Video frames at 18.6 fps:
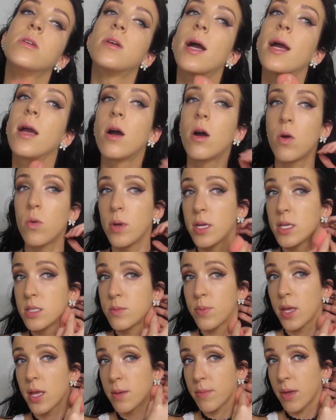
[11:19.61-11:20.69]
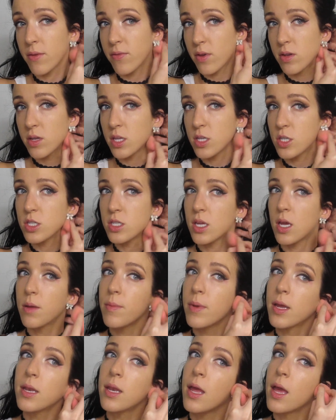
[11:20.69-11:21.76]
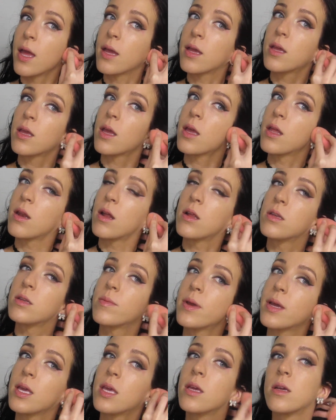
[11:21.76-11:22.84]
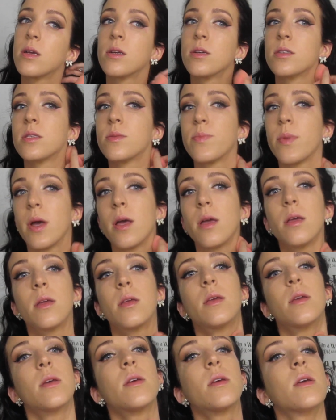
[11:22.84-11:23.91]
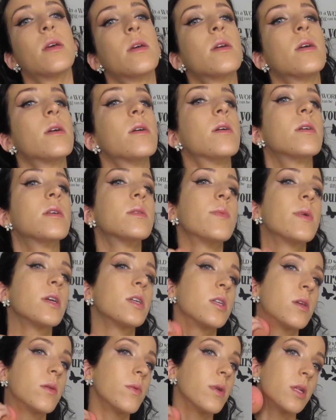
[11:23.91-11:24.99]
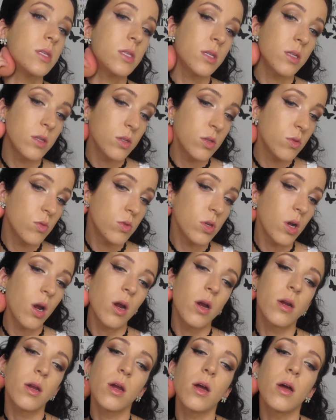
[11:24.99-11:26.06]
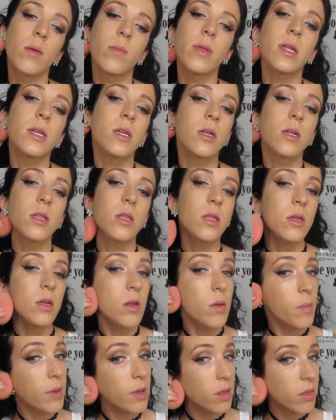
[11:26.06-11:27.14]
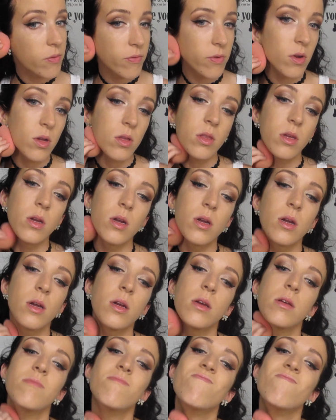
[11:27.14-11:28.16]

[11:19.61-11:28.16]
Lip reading: I always blend my foundation down my neck and onto my ears, but especially when it's a little too dark, I'll blend it a little bit further